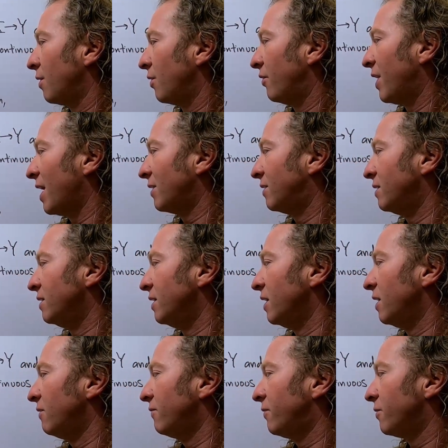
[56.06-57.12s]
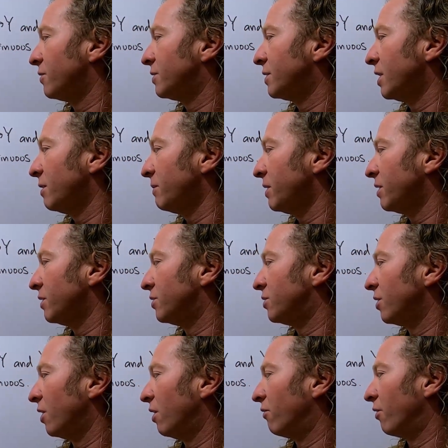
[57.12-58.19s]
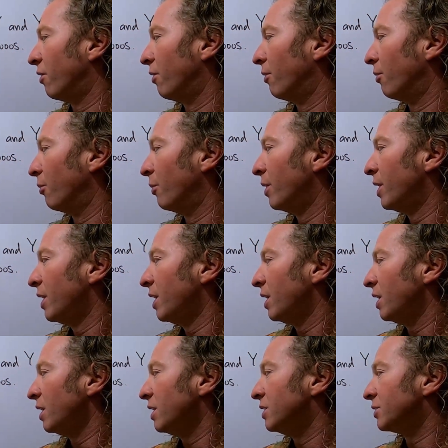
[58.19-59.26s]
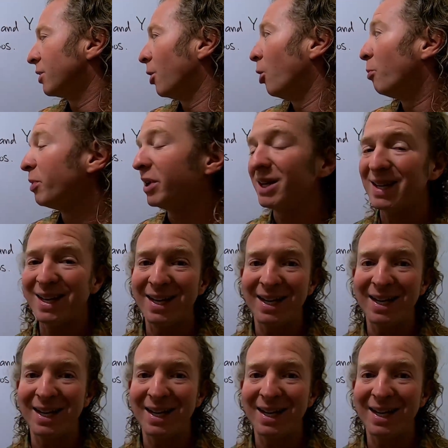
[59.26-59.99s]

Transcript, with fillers: that the inverse image of O is open